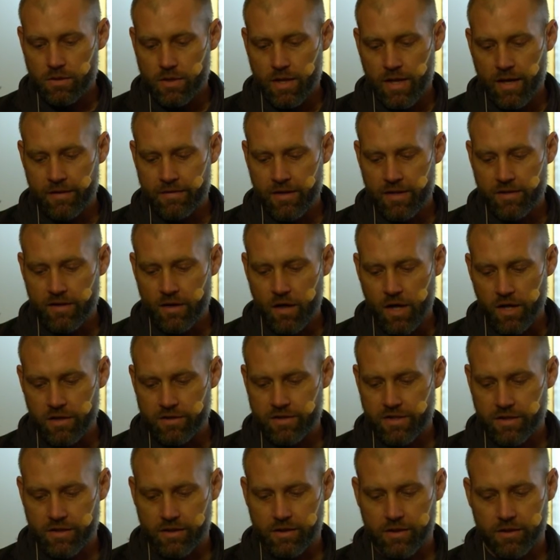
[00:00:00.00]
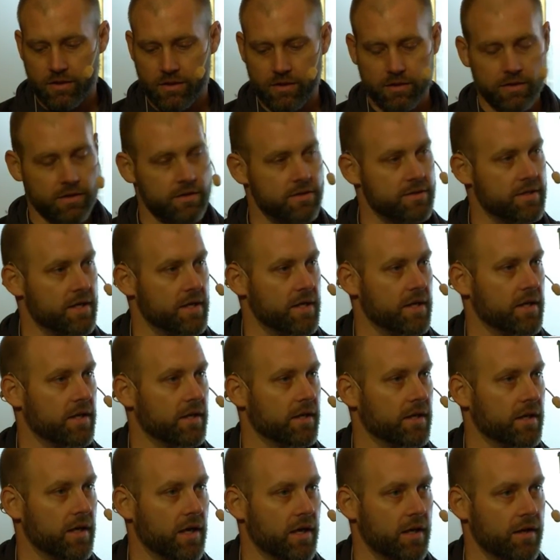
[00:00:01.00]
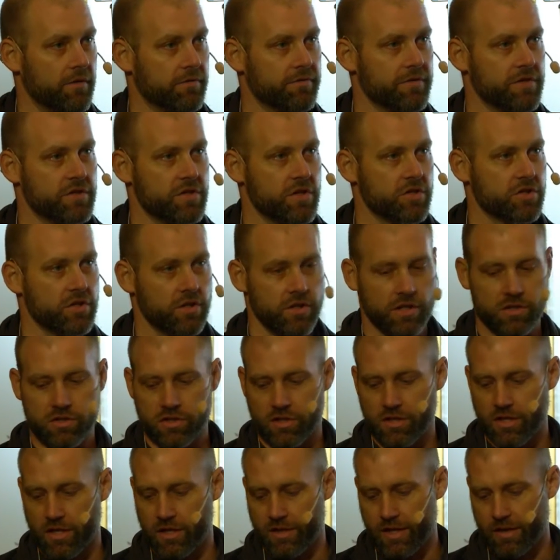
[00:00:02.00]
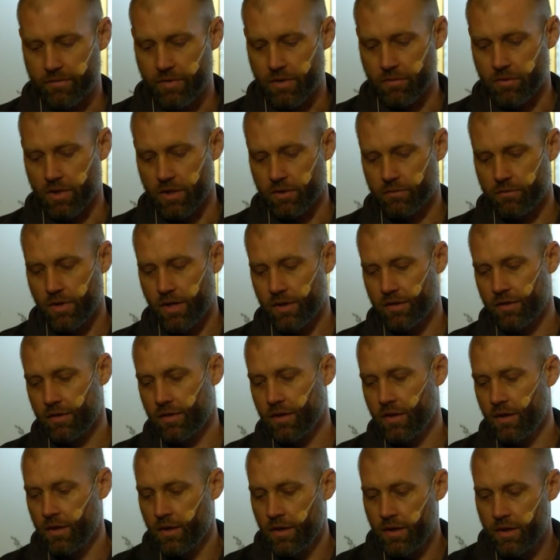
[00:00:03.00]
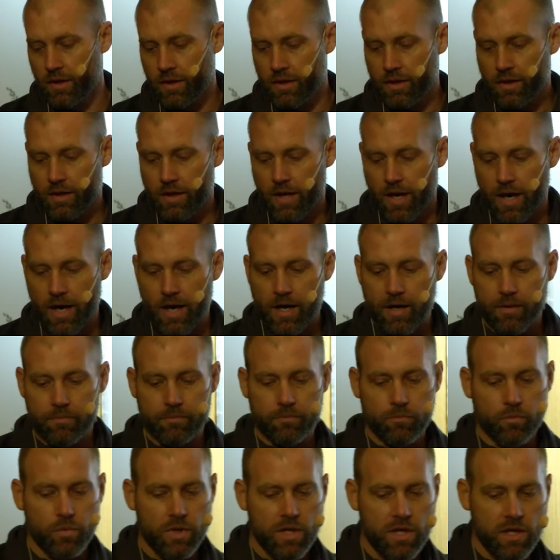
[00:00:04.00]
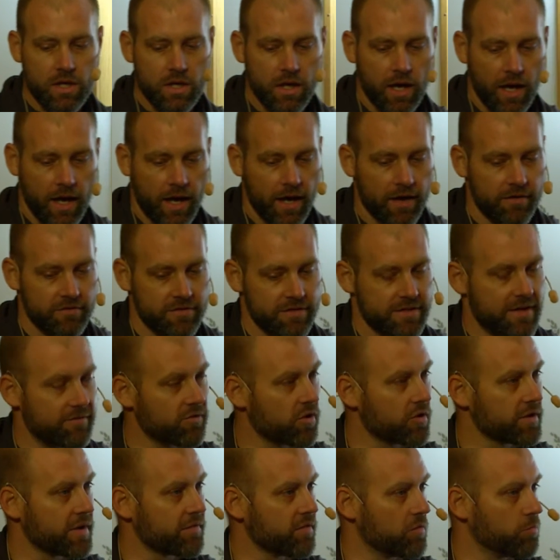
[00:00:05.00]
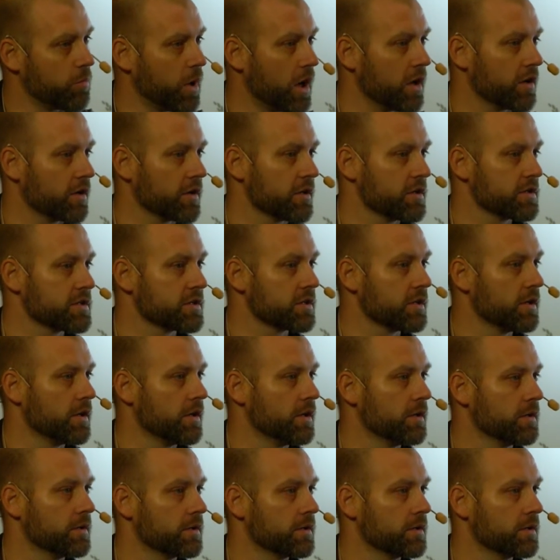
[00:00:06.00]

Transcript: And then the Arctic is a physician engineer that we work with. We have several different partners,